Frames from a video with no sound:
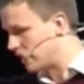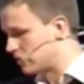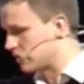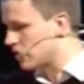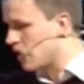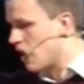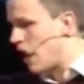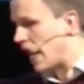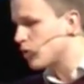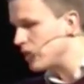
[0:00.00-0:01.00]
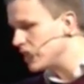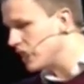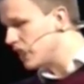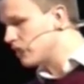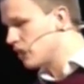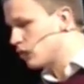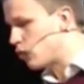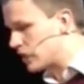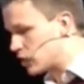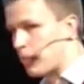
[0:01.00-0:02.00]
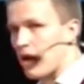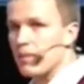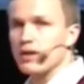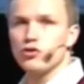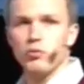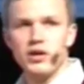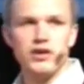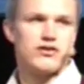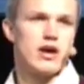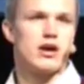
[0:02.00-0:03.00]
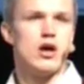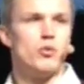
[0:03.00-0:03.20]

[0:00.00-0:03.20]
at us, and we need to experiment to be there.